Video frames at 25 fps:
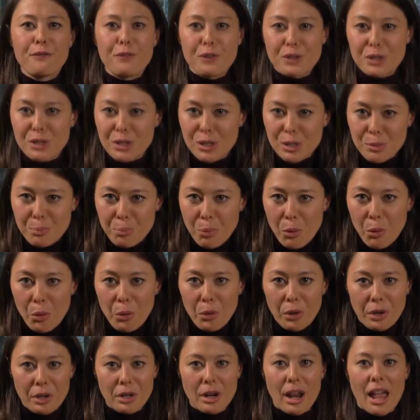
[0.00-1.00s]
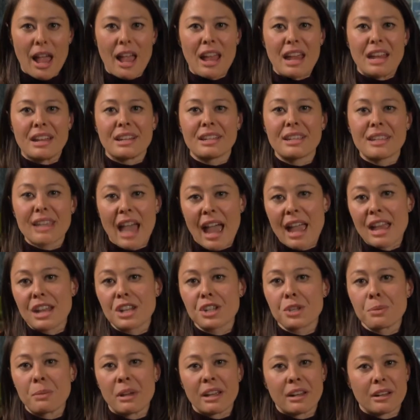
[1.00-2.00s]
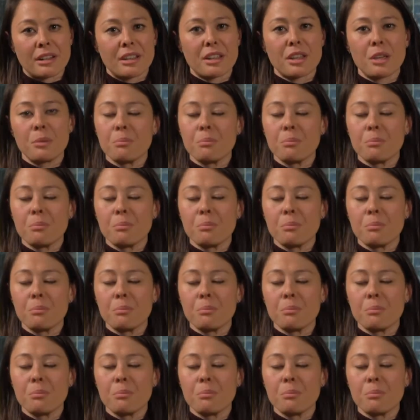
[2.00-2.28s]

for sport, engagement,